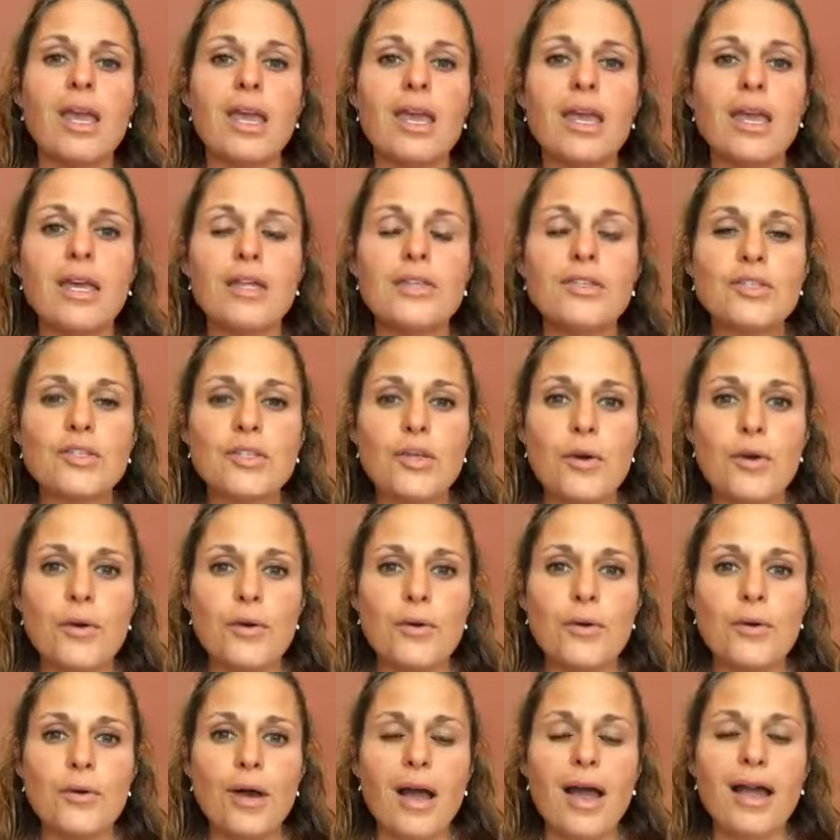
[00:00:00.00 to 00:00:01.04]
And
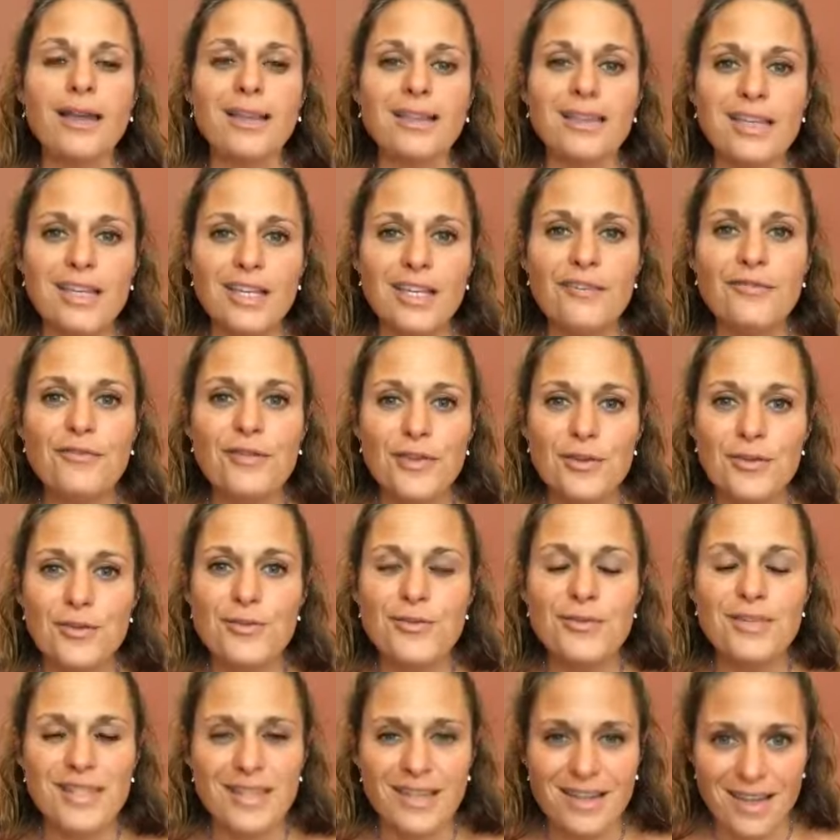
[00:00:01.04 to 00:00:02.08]
so I leave
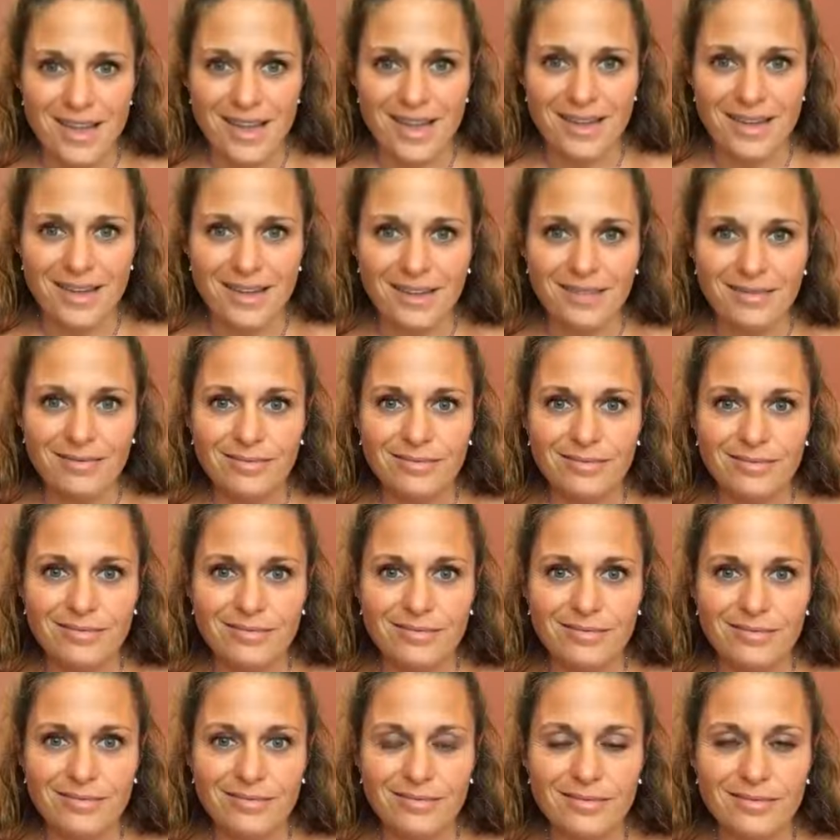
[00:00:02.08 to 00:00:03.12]
you today
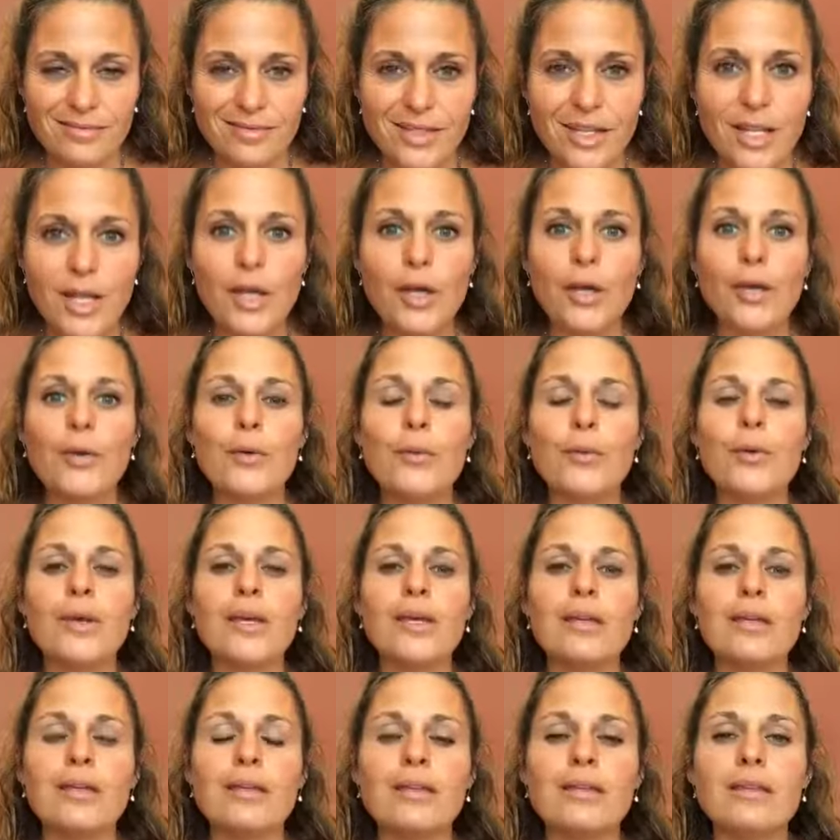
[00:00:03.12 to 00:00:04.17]

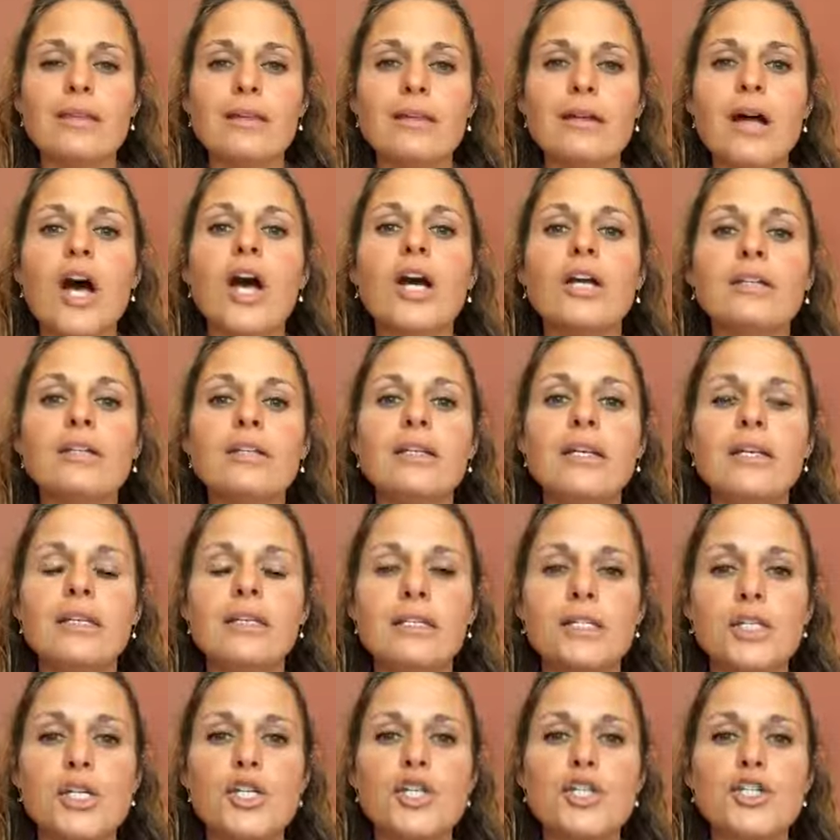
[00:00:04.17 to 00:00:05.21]
with
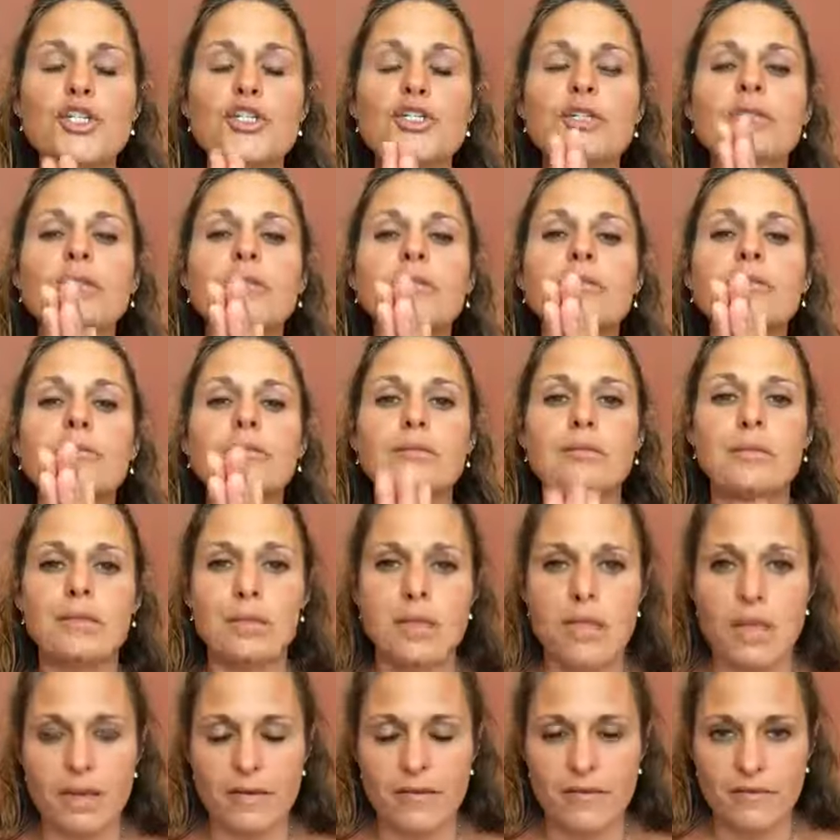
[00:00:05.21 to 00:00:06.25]
unconditional
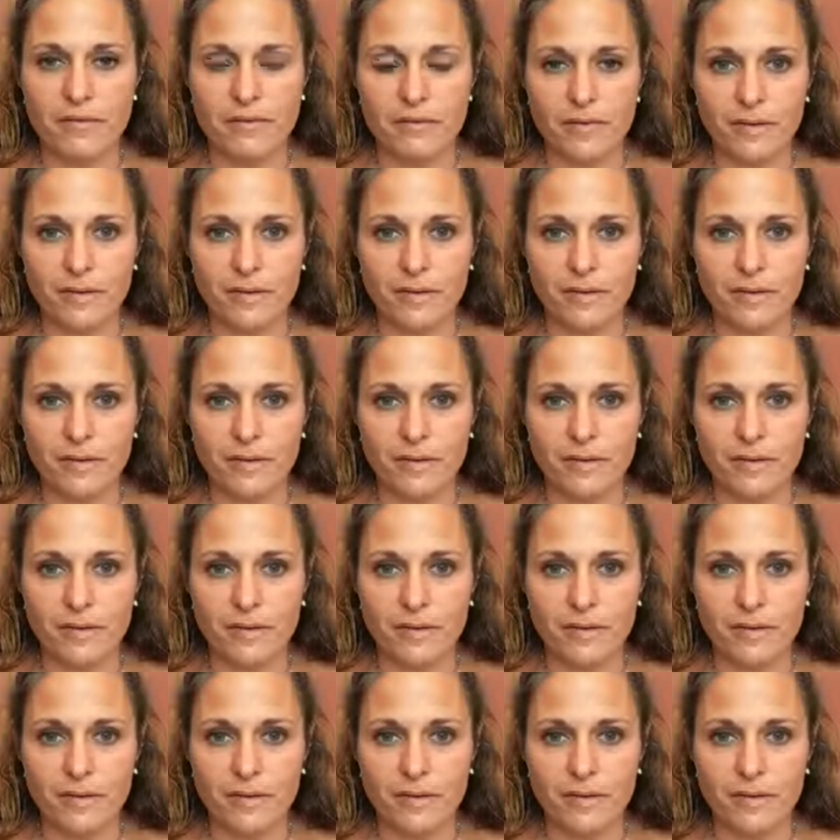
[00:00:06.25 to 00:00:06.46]
love,